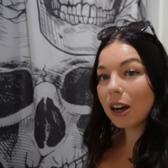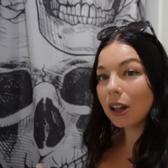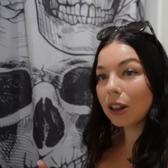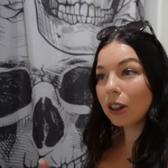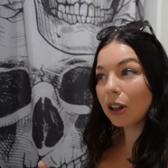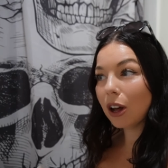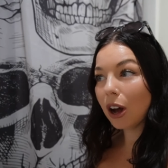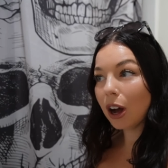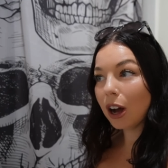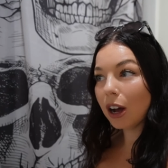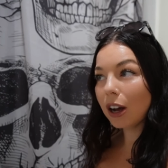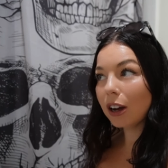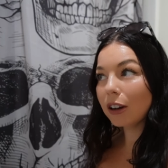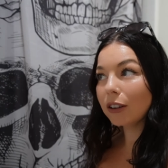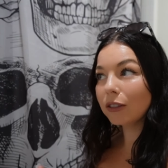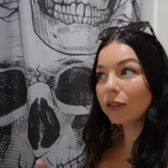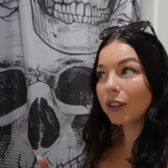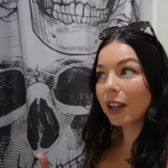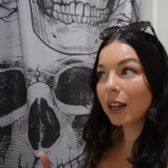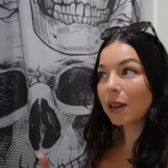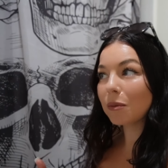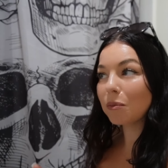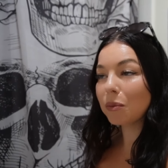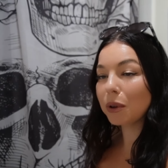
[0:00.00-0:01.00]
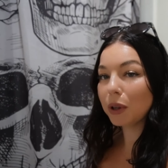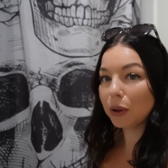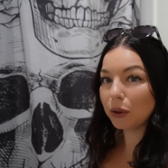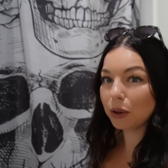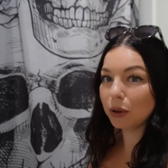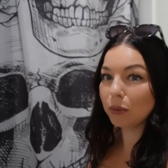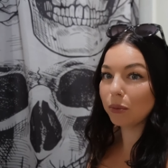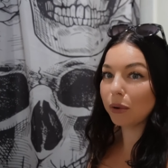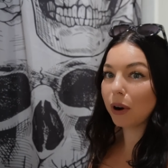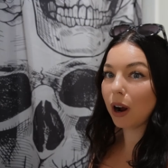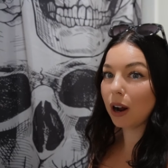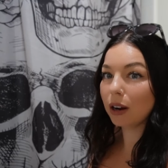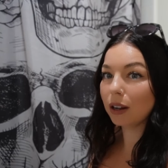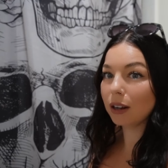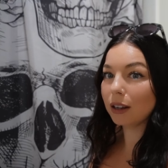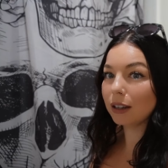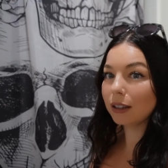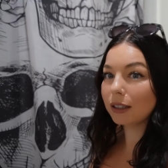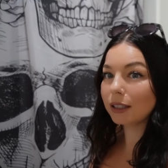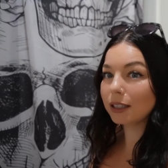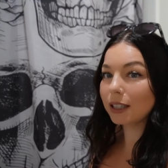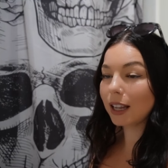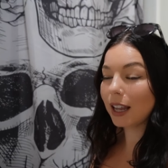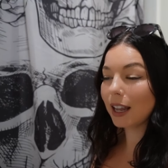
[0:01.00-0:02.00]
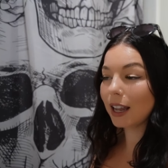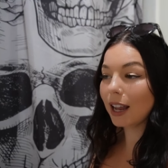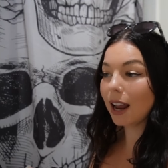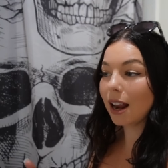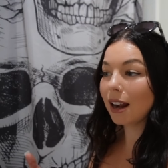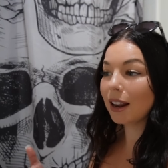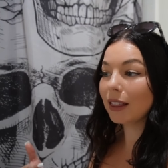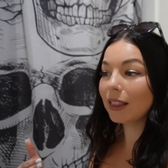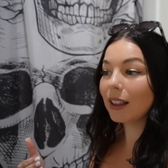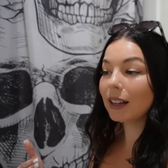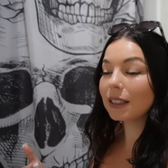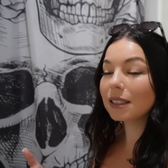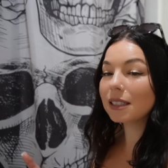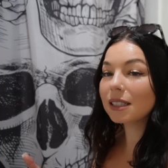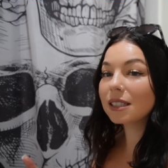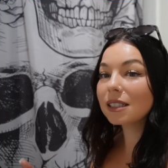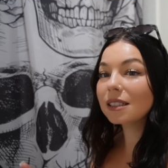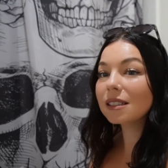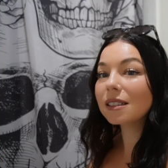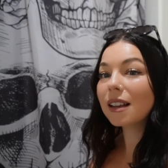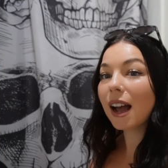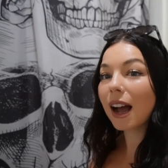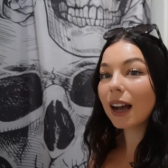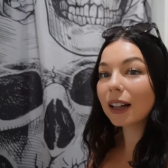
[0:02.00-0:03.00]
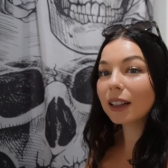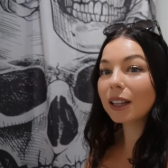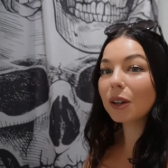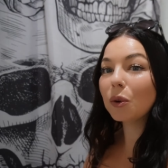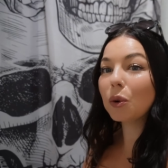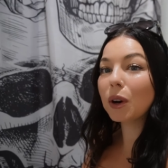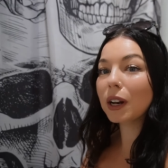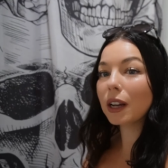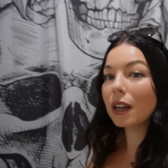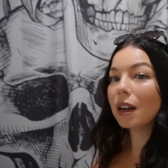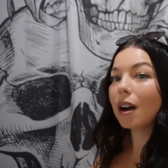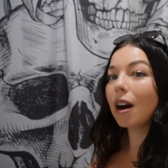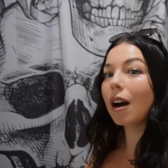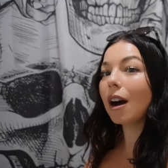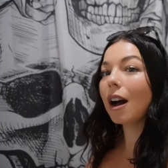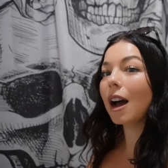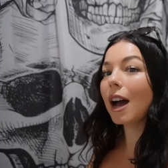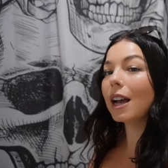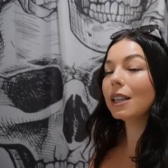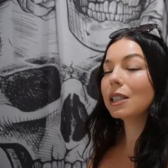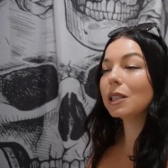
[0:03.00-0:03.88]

a lot of like beauty products and that's exactly what I got.